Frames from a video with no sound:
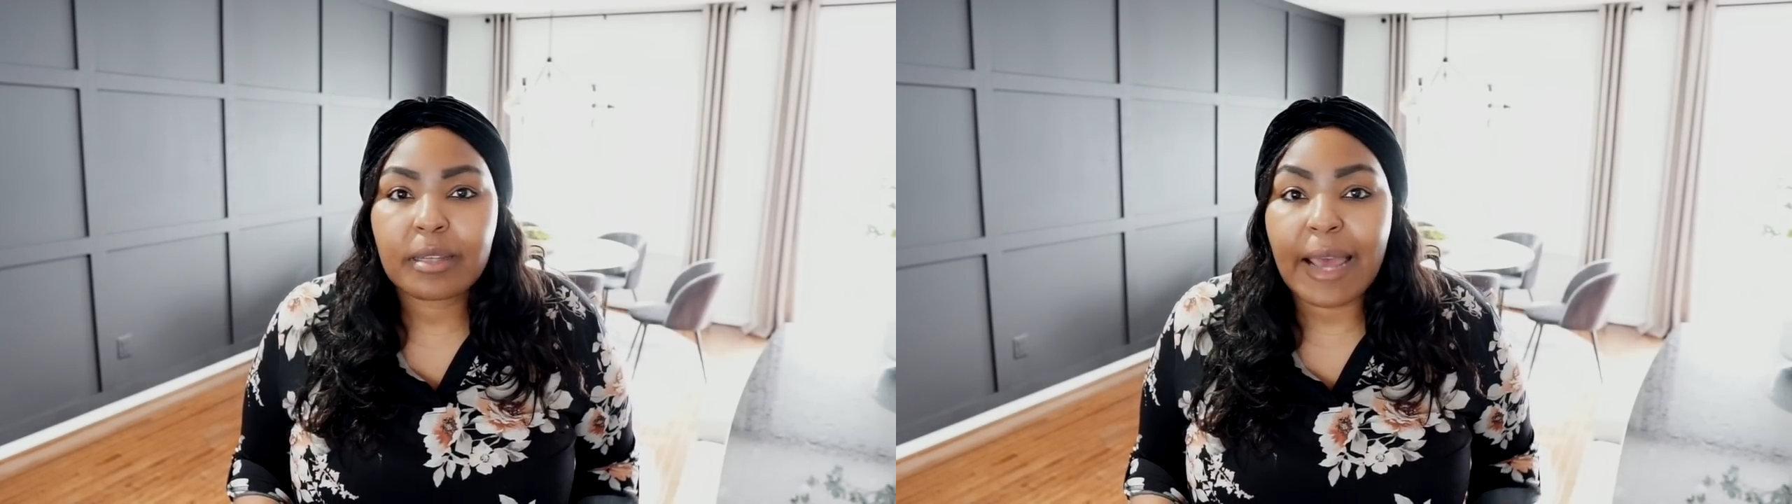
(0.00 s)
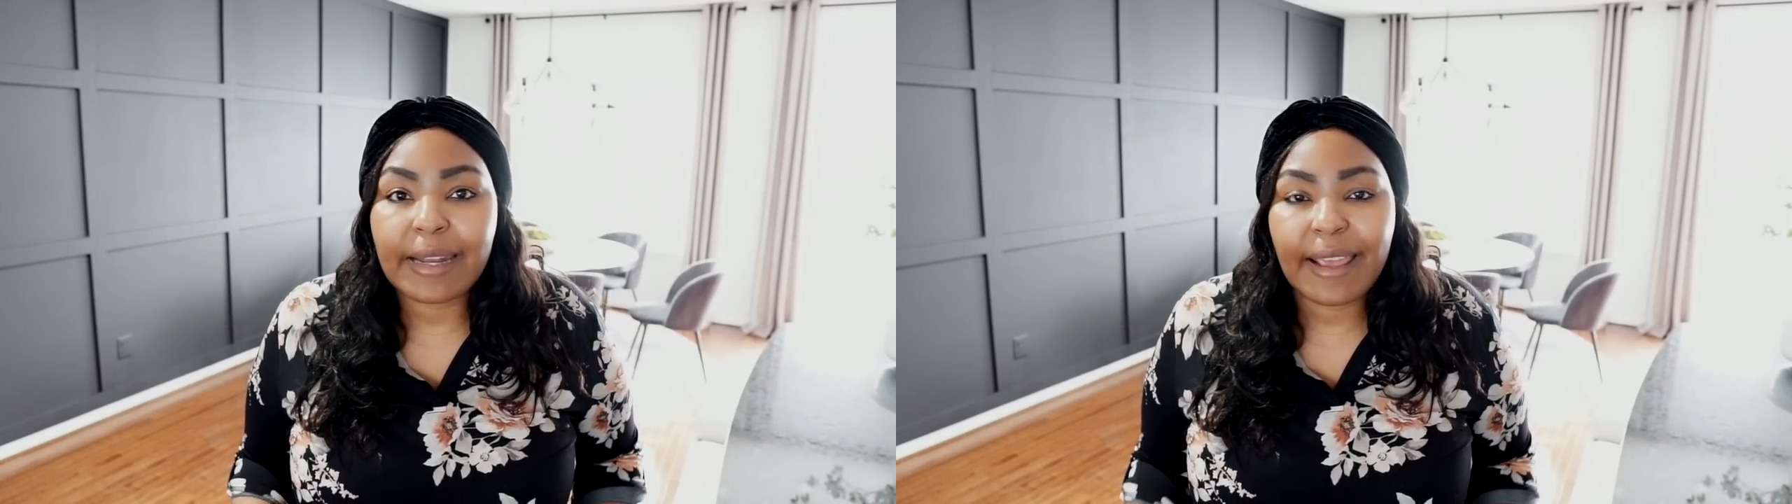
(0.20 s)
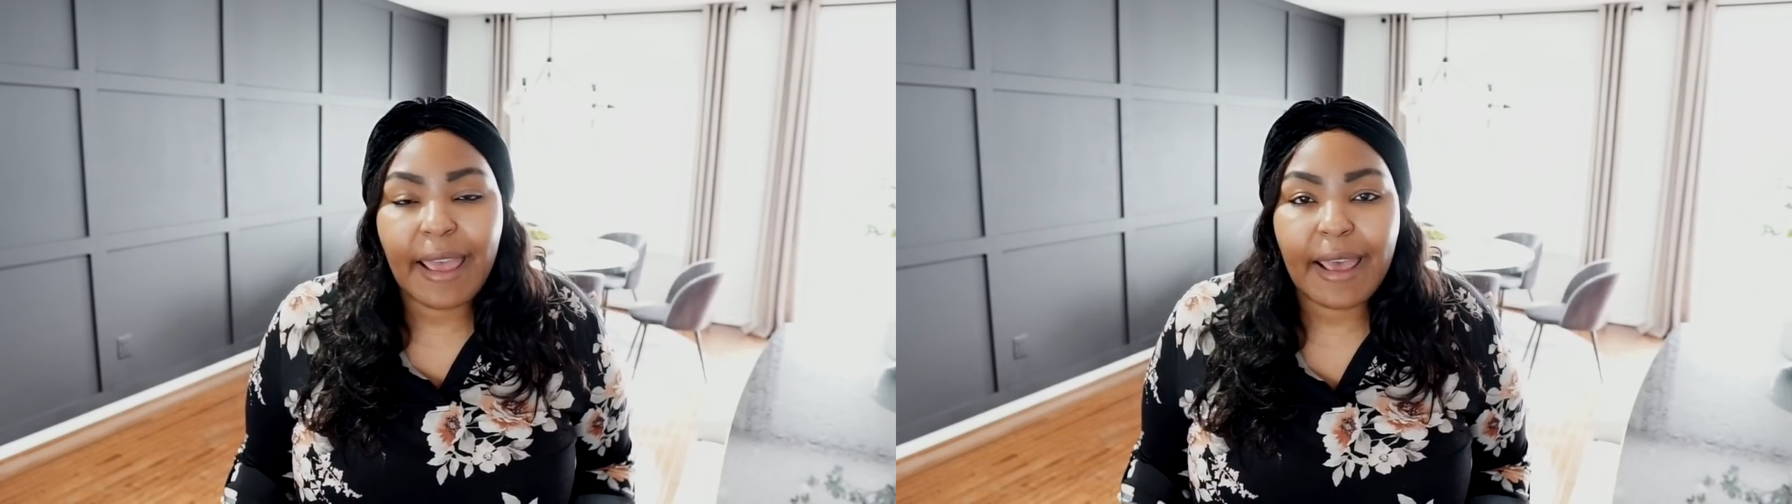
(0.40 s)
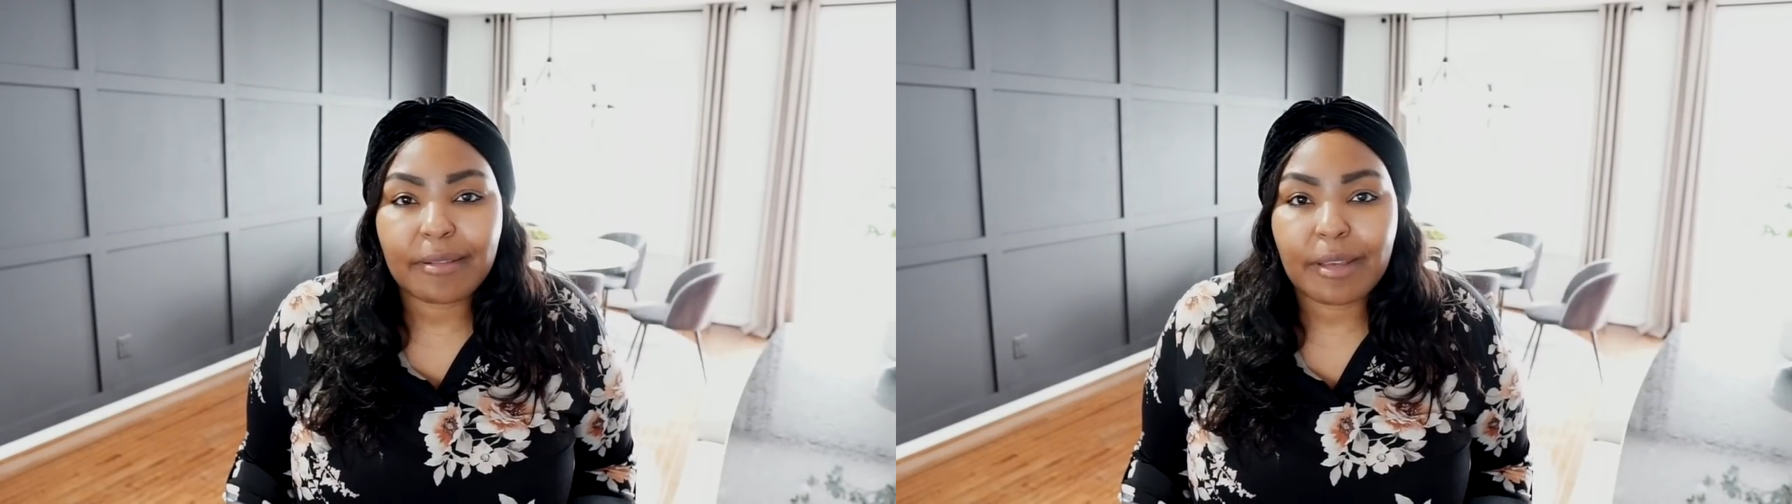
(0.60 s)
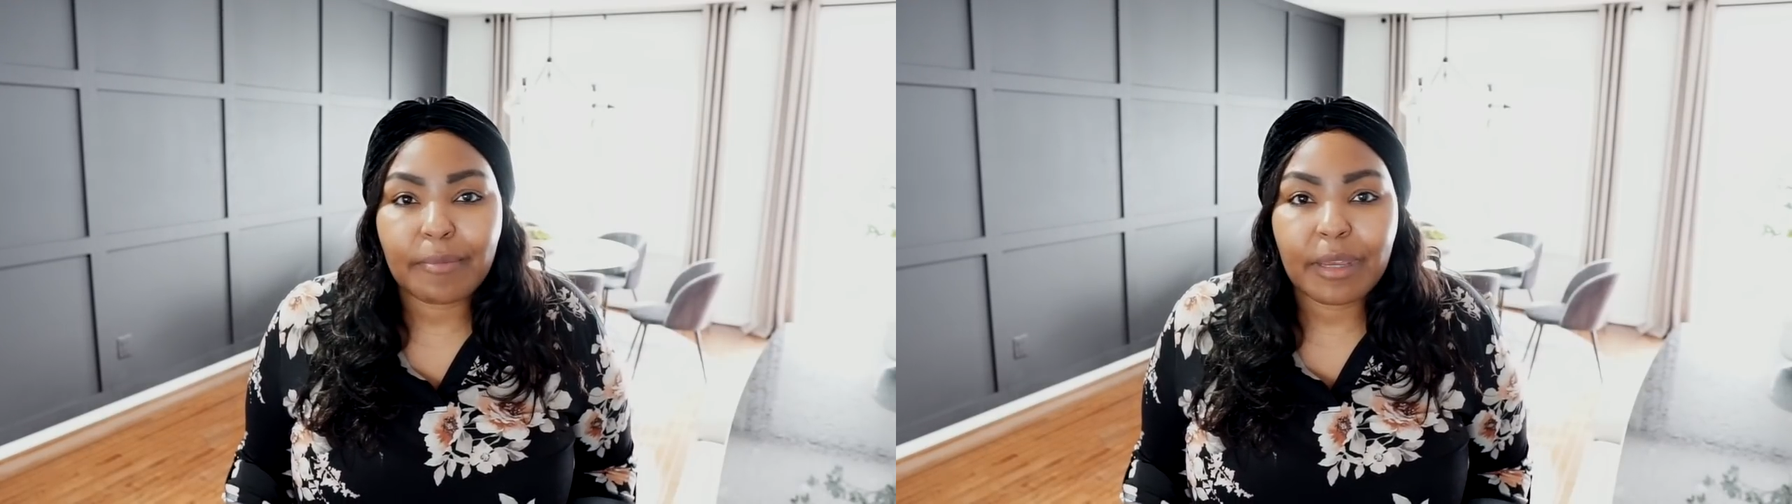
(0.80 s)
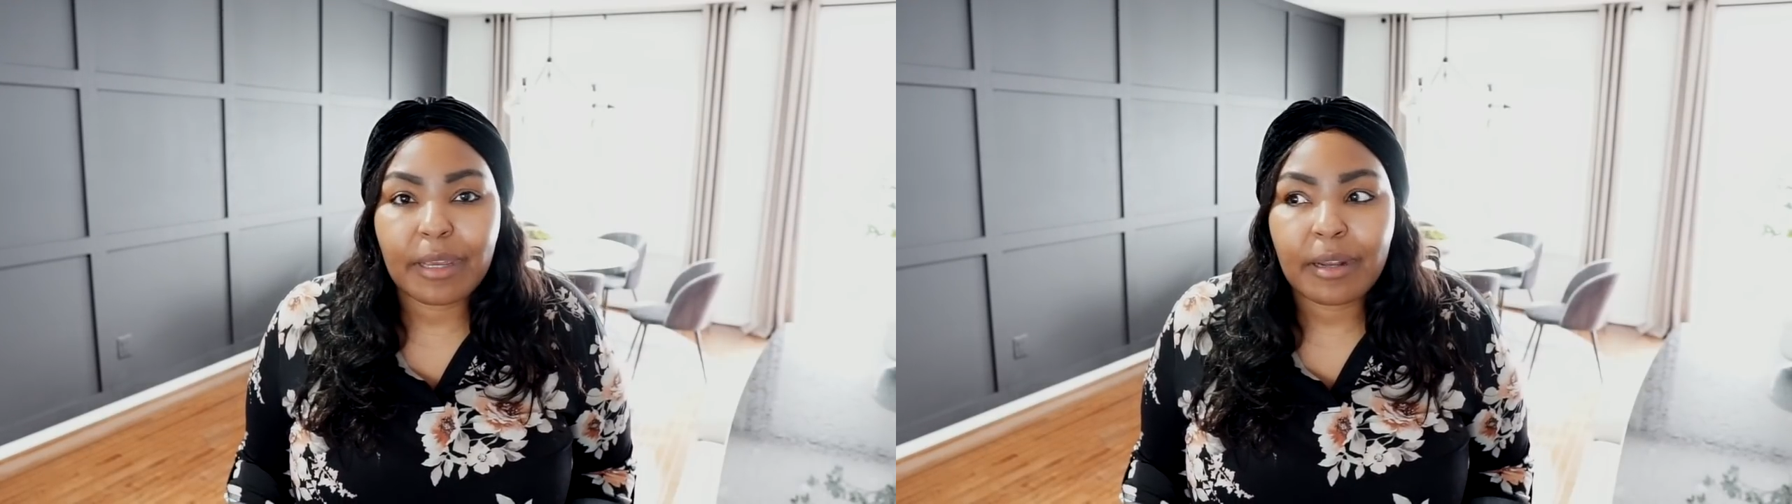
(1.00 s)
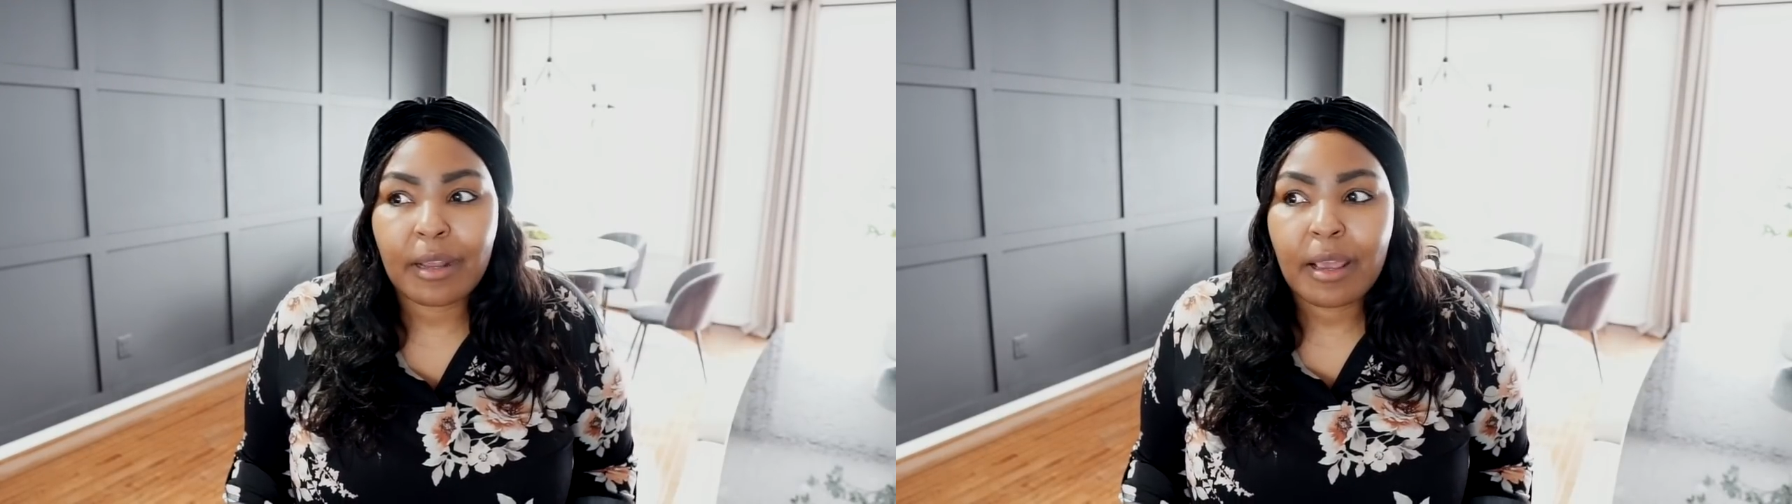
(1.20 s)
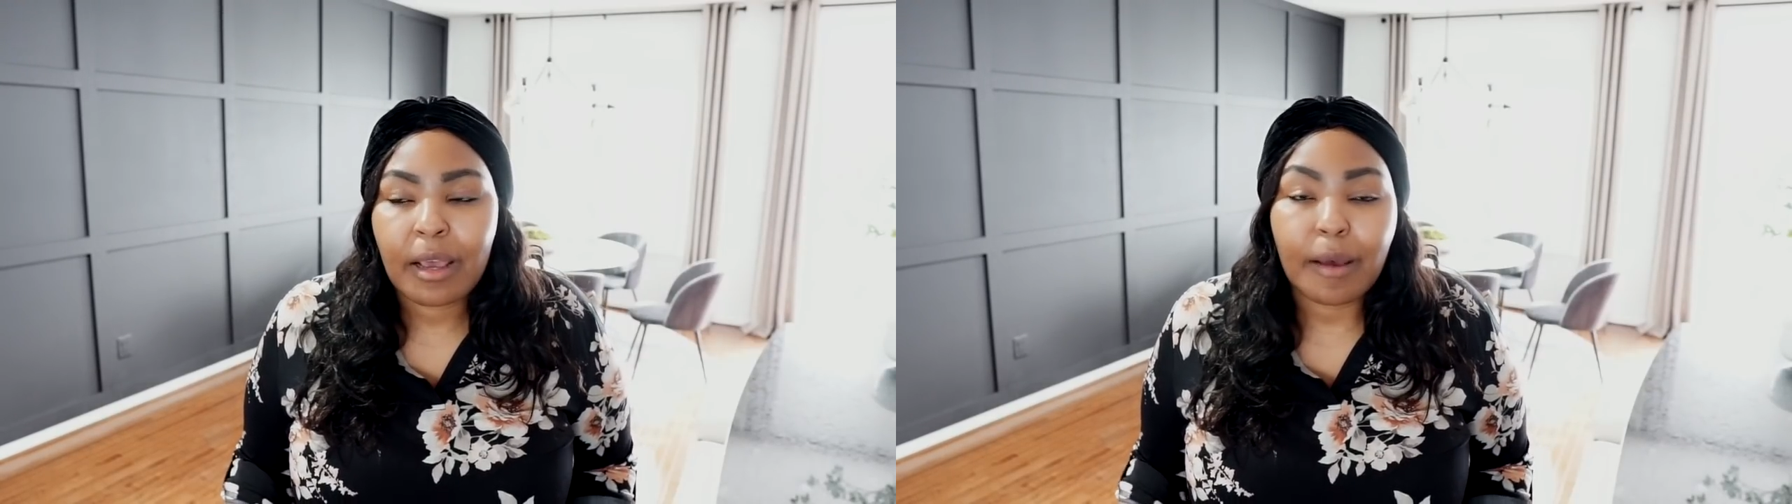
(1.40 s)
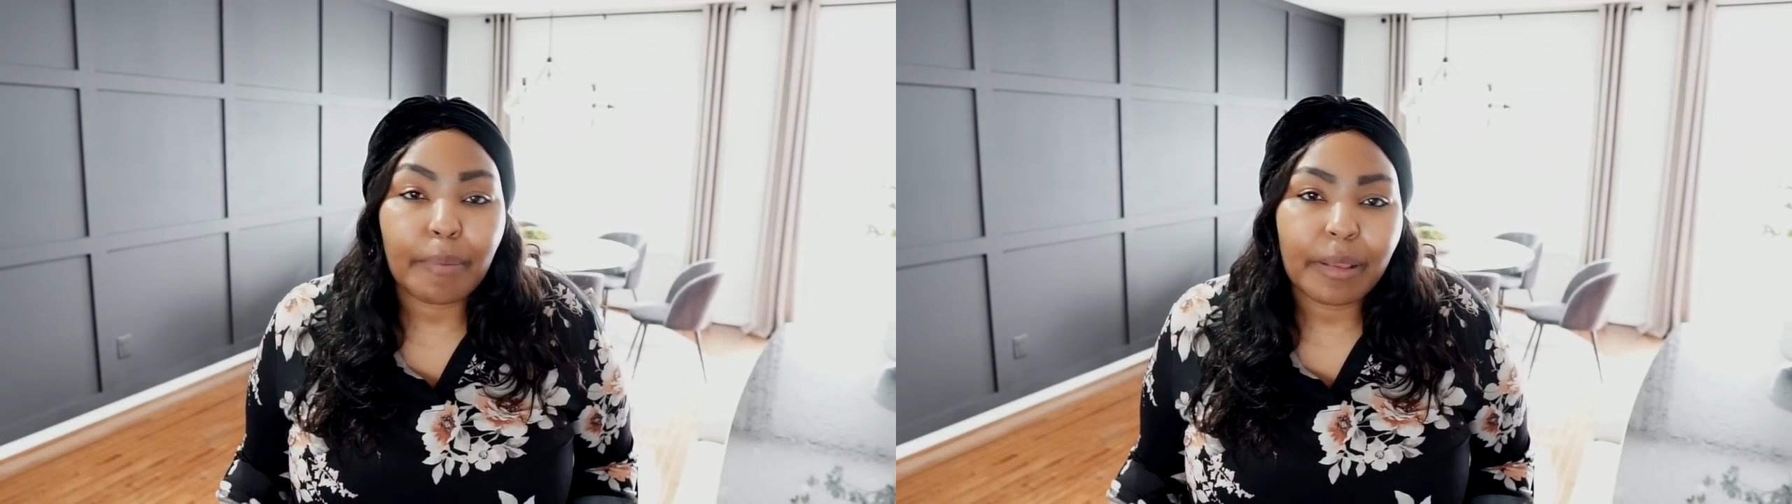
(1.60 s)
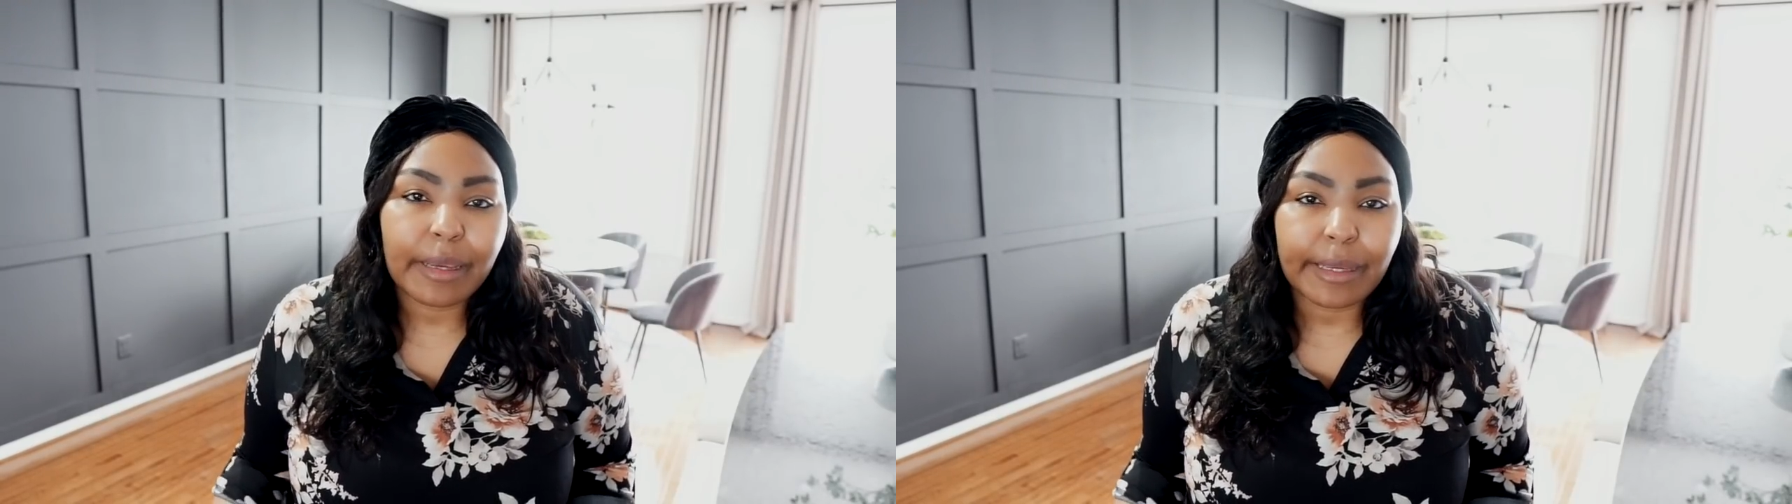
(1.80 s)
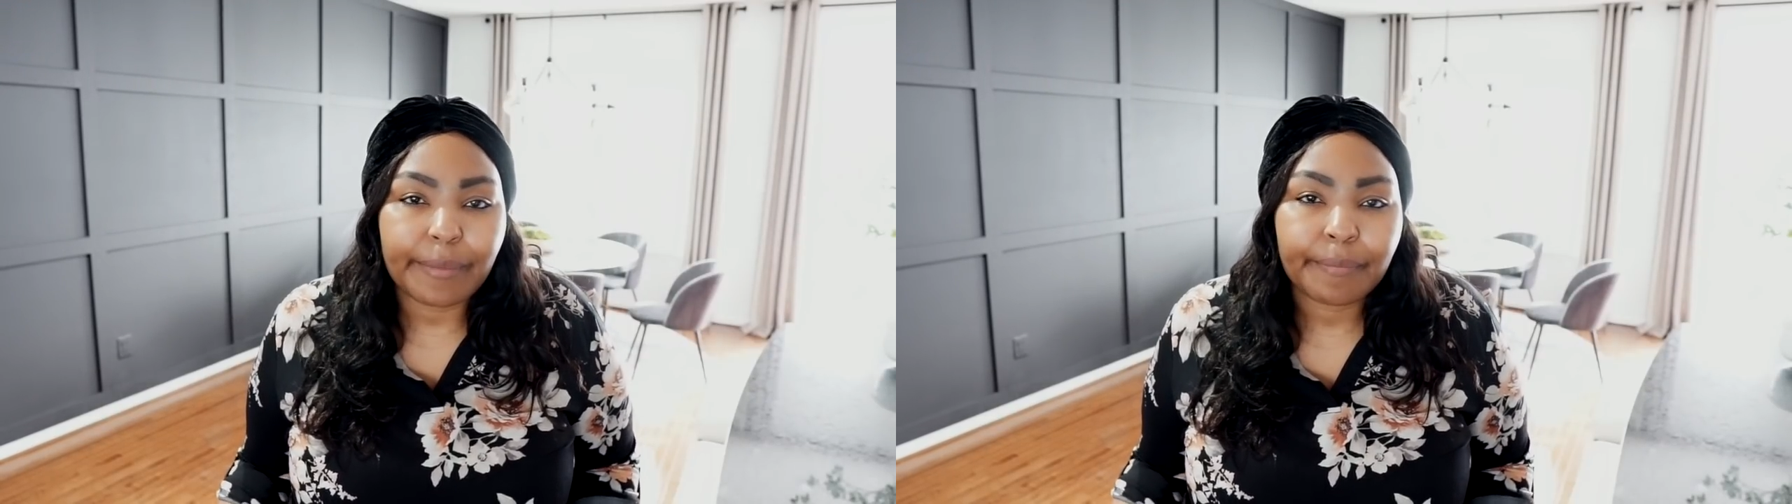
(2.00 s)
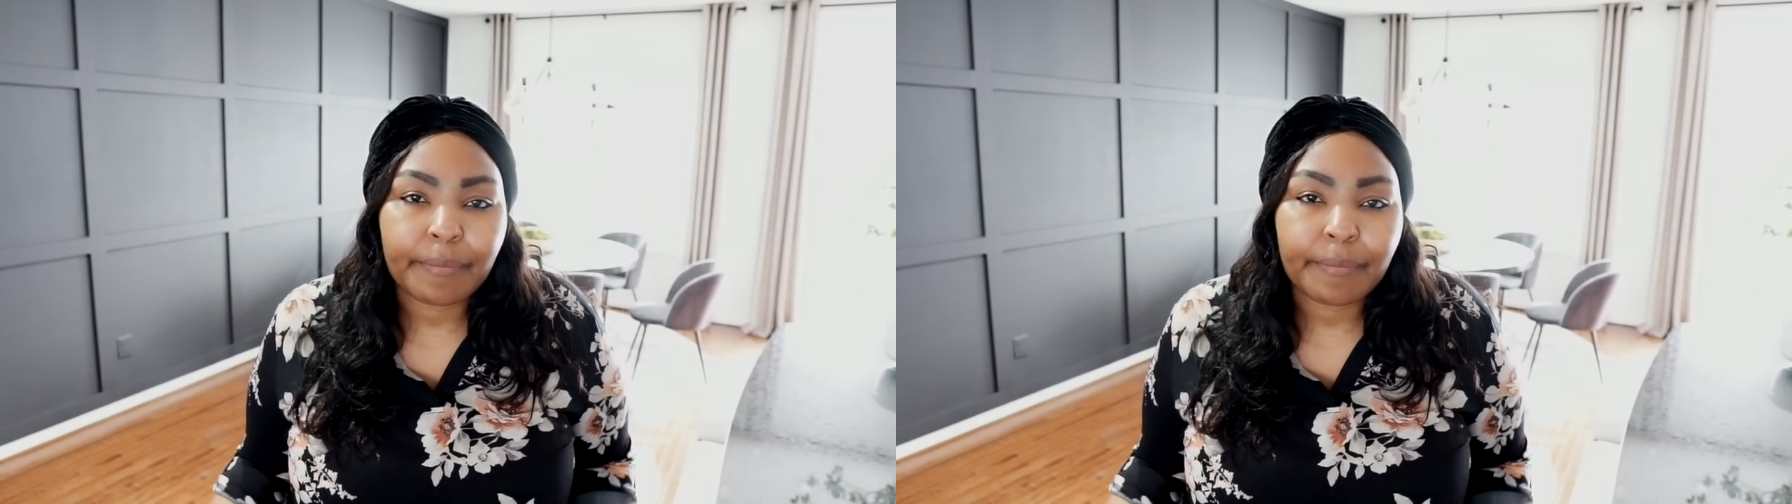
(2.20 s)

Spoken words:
I didn't have something complete.